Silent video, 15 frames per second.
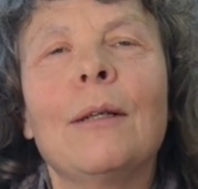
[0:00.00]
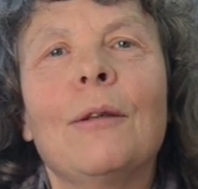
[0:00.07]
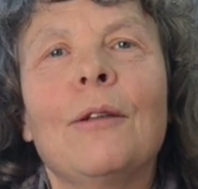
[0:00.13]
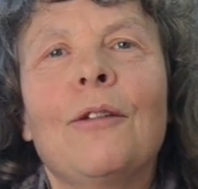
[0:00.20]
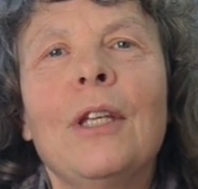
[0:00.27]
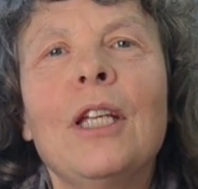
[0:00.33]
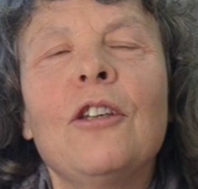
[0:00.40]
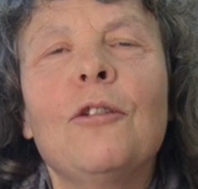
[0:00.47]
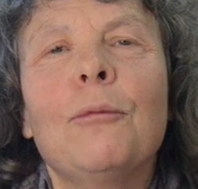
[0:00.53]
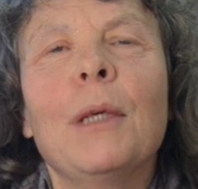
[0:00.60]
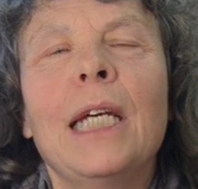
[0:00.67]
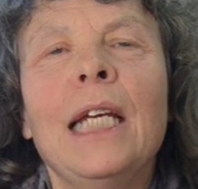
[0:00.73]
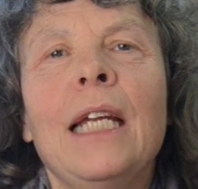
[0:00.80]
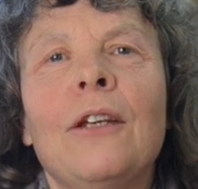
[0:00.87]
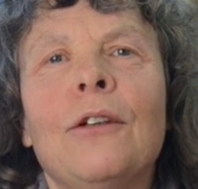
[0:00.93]
things
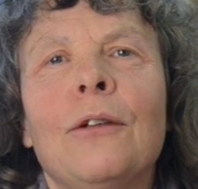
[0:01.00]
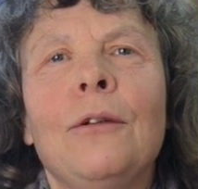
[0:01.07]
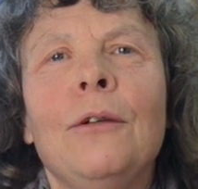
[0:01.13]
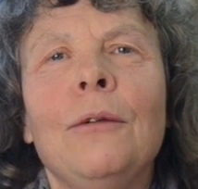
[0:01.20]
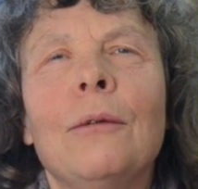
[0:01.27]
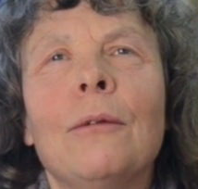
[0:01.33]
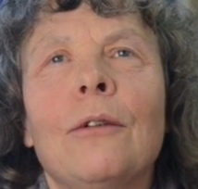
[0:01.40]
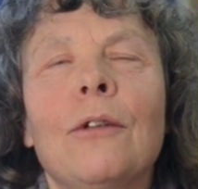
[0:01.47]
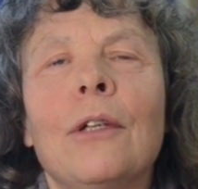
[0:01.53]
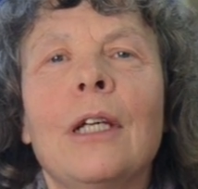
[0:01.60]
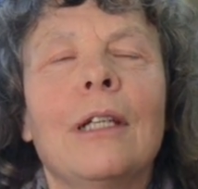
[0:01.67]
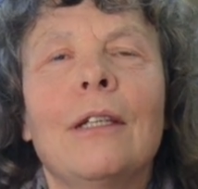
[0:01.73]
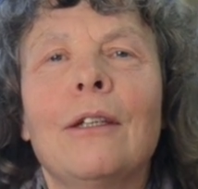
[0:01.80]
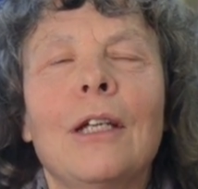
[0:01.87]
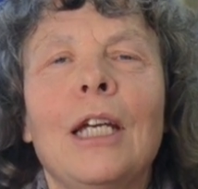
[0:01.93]
beginning to
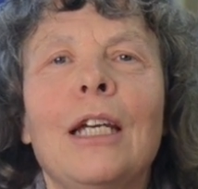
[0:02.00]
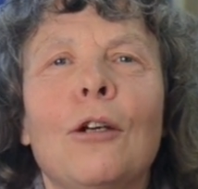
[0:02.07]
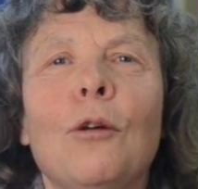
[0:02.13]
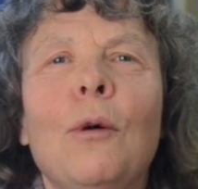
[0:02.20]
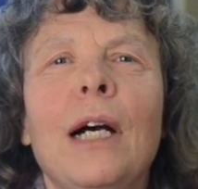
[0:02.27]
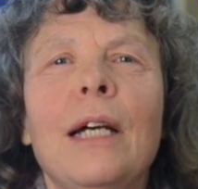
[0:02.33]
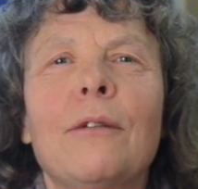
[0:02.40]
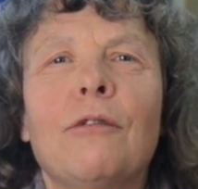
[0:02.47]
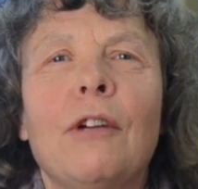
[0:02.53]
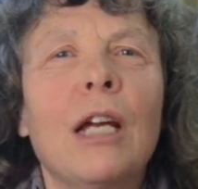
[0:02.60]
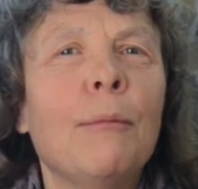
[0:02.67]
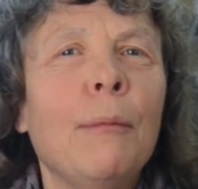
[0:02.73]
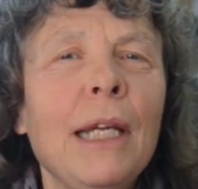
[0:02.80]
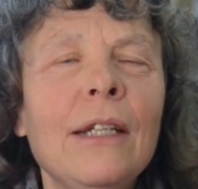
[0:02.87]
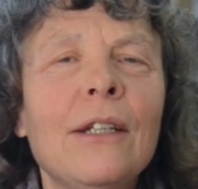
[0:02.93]
get quite
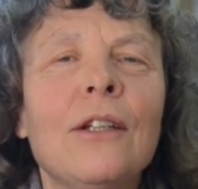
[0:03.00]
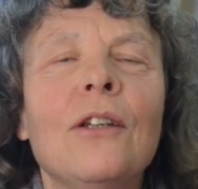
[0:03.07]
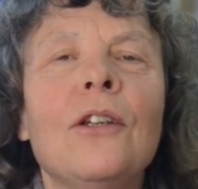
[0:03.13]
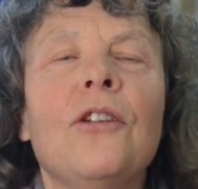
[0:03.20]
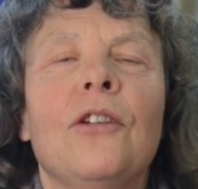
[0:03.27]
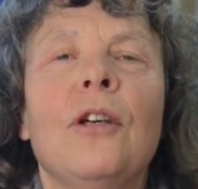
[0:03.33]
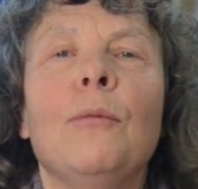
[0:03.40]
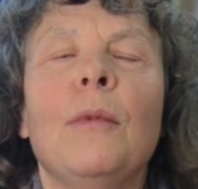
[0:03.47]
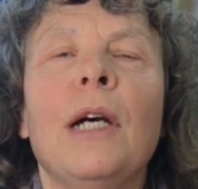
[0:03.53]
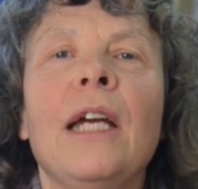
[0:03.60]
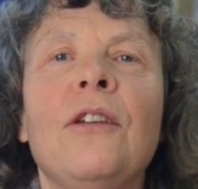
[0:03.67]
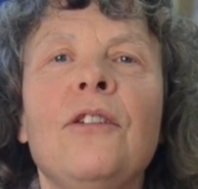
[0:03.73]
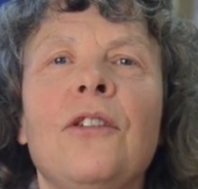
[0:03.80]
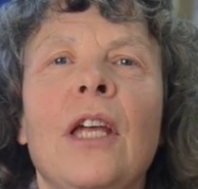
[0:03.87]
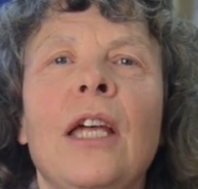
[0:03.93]
fragmented in some
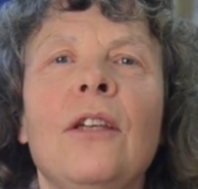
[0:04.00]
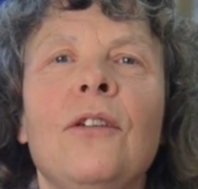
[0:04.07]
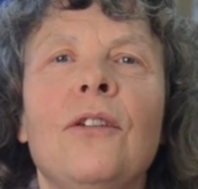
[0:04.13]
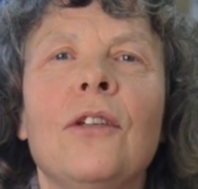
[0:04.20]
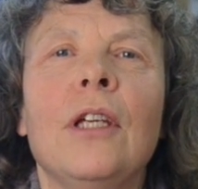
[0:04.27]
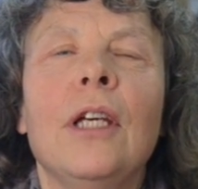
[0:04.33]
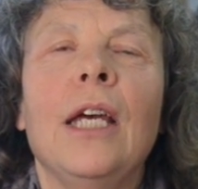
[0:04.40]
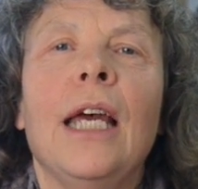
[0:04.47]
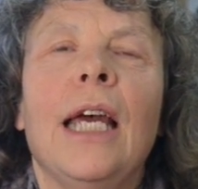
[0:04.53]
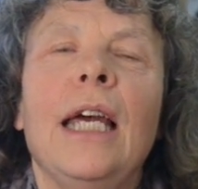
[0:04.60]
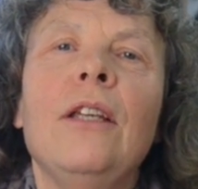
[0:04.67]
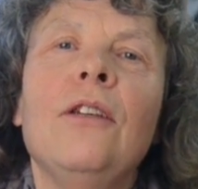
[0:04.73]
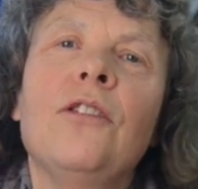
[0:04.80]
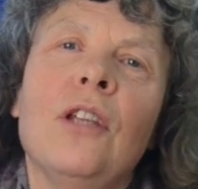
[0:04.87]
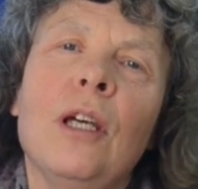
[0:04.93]
ways, as
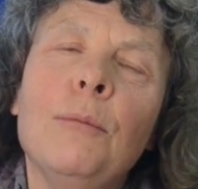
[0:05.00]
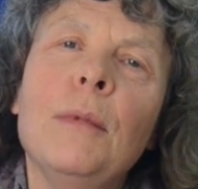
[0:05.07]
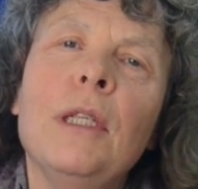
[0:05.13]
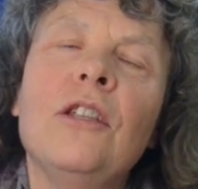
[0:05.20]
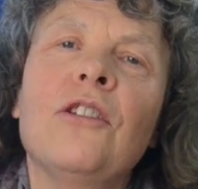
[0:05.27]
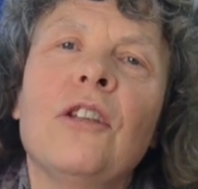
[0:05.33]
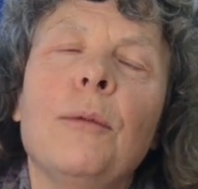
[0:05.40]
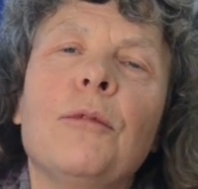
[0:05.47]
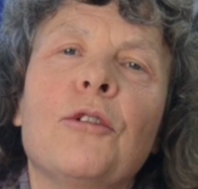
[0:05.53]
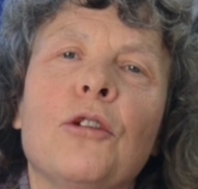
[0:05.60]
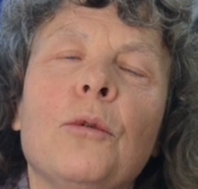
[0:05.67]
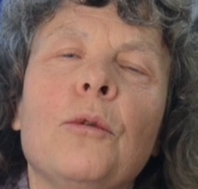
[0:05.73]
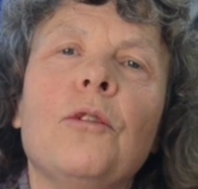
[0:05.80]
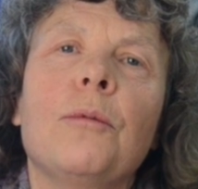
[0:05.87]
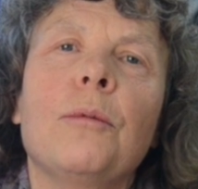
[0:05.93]
in some
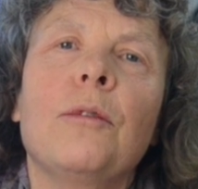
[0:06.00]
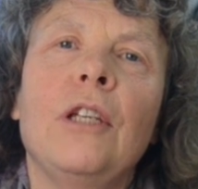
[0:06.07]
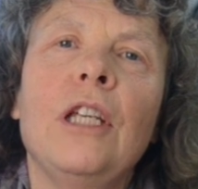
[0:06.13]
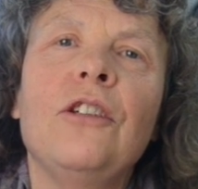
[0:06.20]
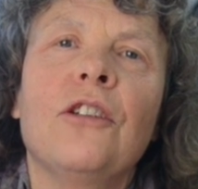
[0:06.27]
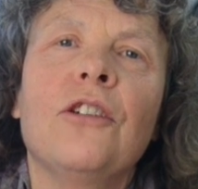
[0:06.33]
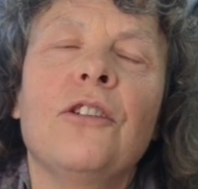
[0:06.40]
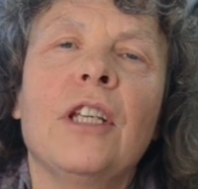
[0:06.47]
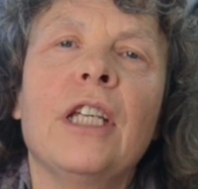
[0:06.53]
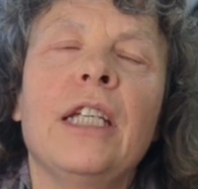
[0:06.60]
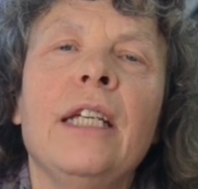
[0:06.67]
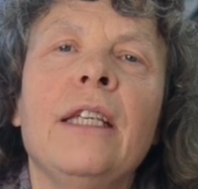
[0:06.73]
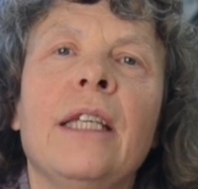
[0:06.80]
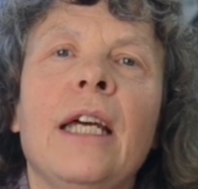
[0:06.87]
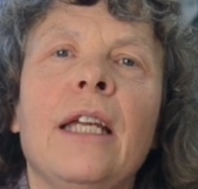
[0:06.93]
schools, teachers
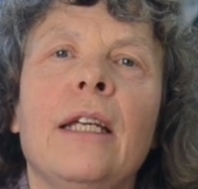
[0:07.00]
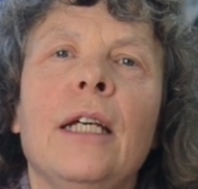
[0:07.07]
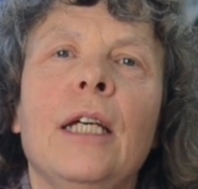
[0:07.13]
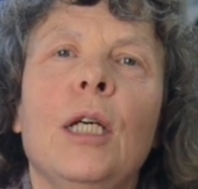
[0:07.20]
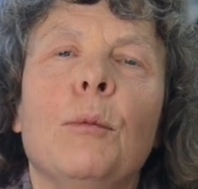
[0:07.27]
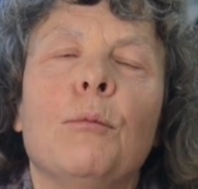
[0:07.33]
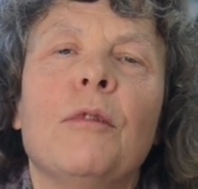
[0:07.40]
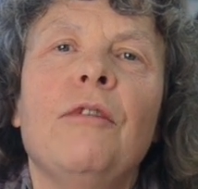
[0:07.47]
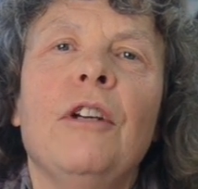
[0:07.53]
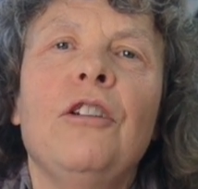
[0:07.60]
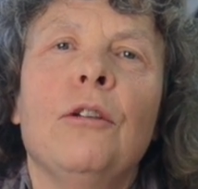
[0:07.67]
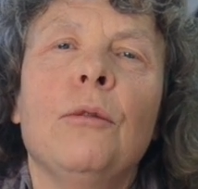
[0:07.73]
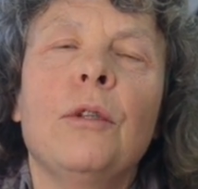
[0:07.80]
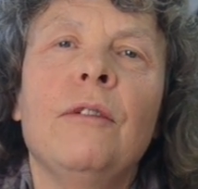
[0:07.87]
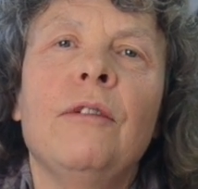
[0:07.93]
thinking that
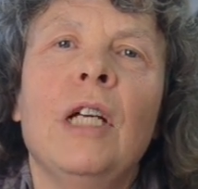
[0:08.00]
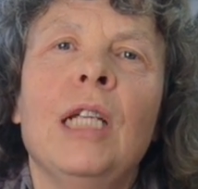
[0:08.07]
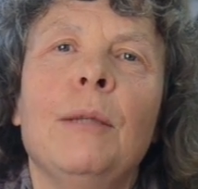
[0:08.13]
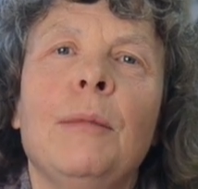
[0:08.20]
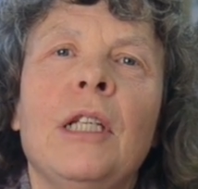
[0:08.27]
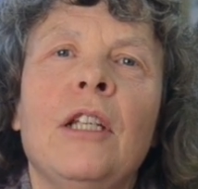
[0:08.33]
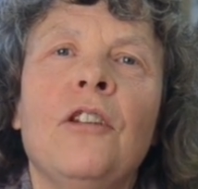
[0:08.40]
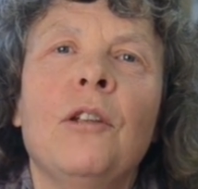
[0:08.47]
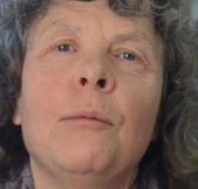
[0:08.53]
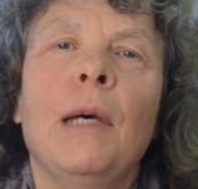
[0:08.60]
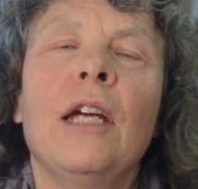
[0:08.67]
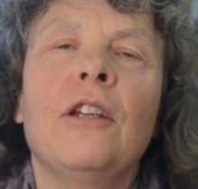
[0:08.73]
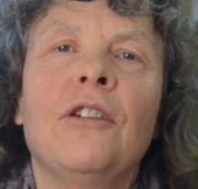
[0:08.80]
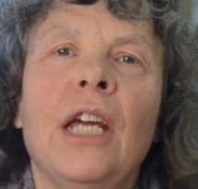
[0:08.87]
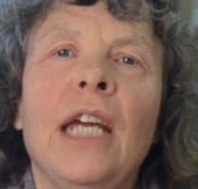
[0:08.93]
professional development is
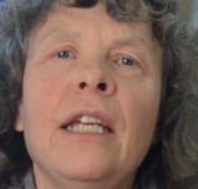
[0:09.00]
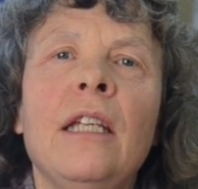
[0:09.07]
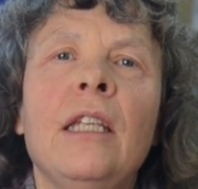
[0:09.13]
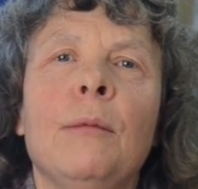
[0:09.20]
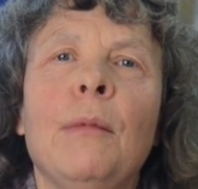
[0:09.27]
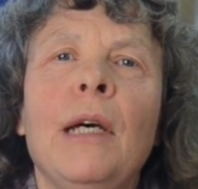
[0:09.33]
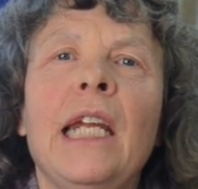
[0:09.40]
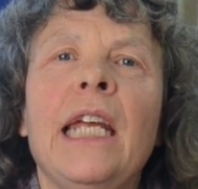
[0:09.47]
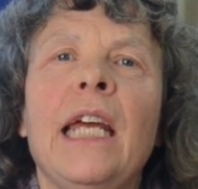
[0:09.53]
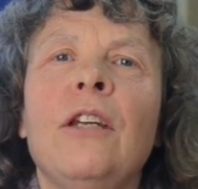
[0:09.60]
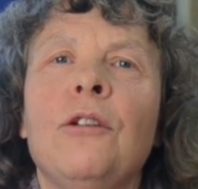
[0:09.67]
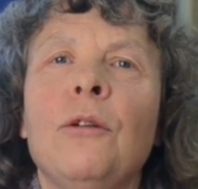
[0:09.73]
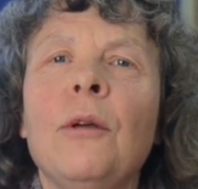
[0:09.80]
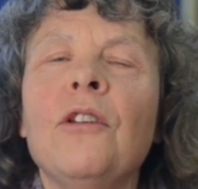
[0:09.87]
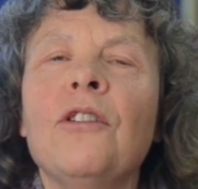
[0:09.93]
about taking the money
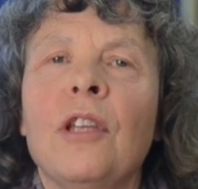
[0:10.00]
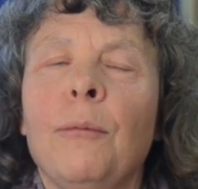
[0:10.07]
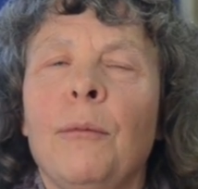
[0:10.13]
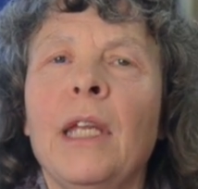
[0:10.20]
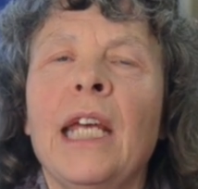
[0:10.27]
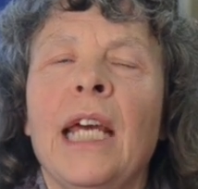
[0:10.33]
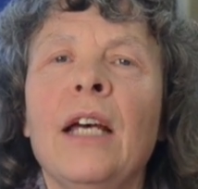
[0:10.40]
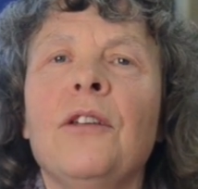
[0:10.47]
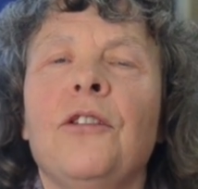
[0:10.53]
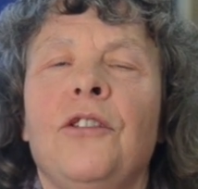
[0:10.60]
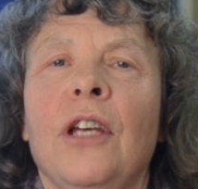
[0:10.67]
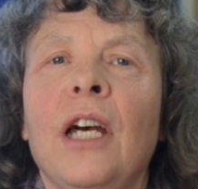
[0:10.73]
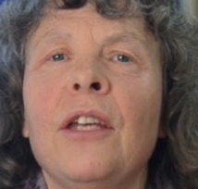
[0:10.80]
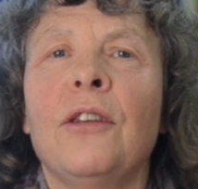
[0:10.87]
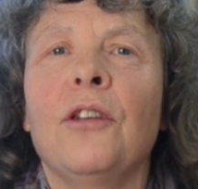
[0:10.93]
and doing something
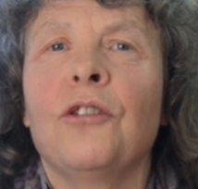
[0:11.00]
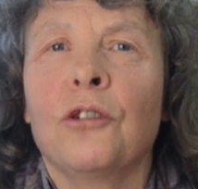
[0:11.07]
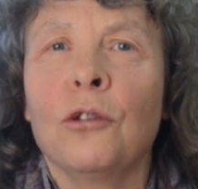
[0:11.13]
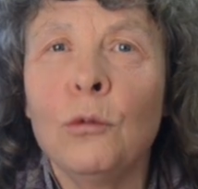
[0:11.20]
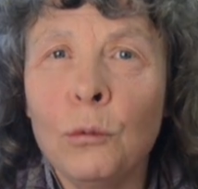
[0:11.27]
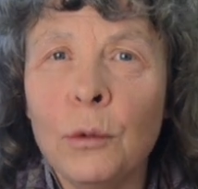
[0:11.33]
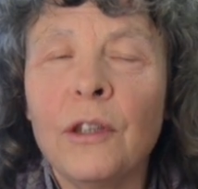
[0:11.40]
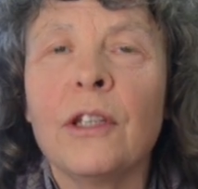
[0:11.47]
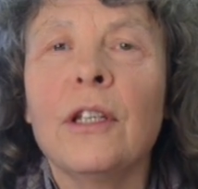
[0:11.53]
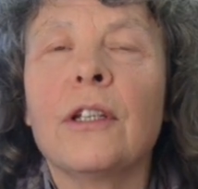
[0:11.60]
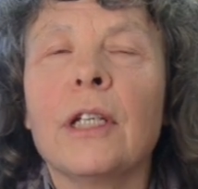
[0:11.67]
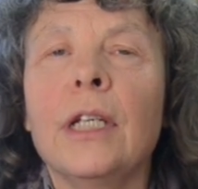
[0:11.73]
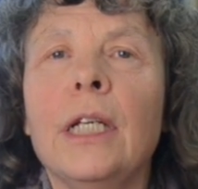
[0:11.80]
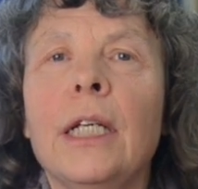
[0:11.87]
outside the school with it,